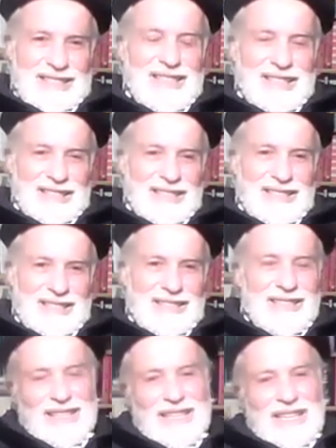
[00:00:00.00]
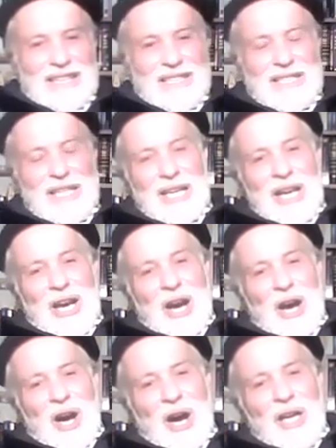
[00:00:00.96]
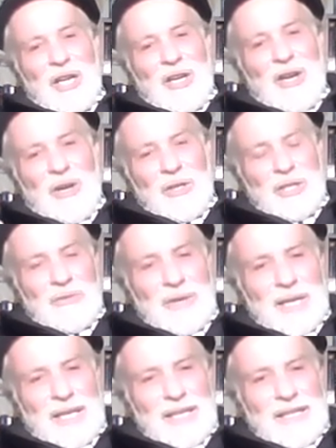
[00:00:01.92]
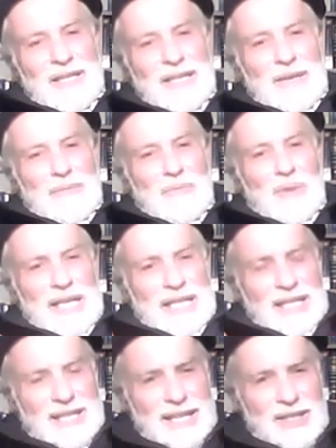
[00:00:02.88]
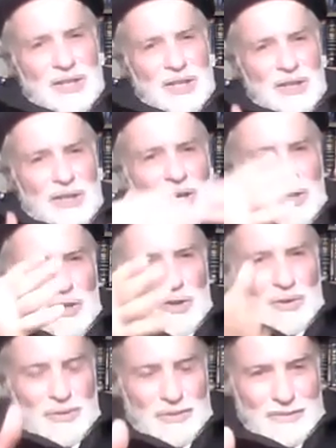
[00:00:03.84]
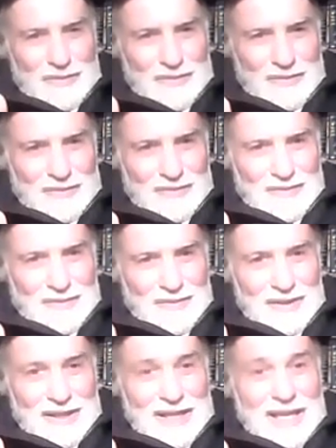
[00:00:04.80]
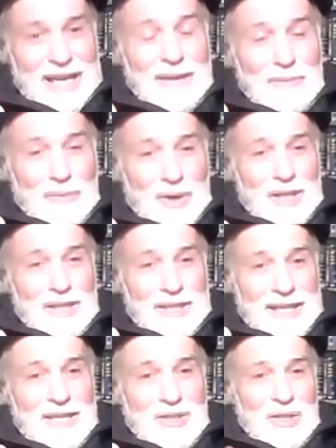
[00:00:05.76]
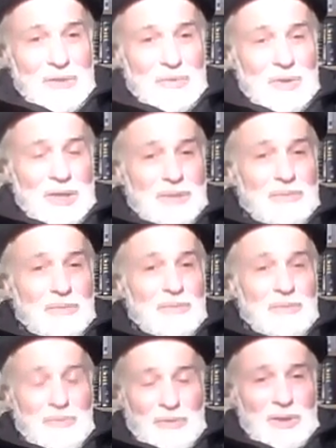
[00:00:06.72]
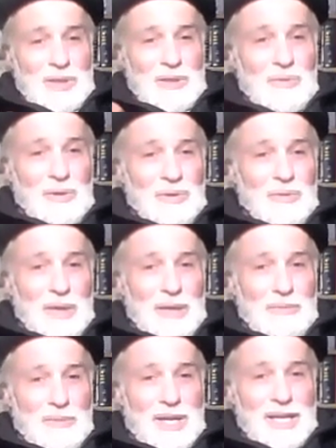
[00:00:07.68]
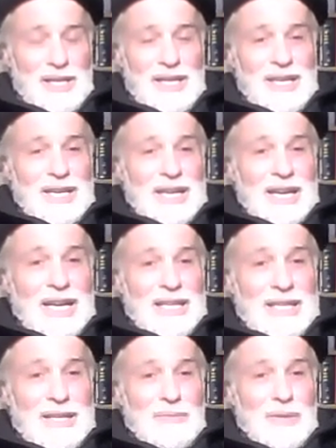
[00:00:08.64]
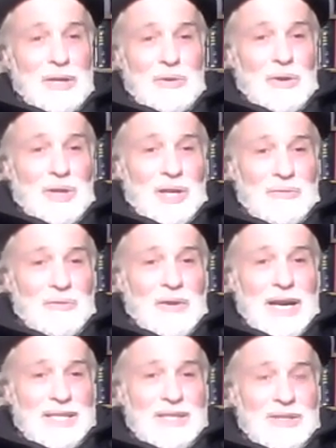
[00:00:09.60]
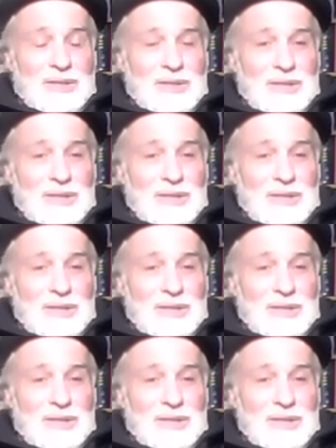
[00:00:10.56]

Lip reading: Yeah. See, I cultivated my intention on you. And my intention was, first of all, to make money and then make your life faster.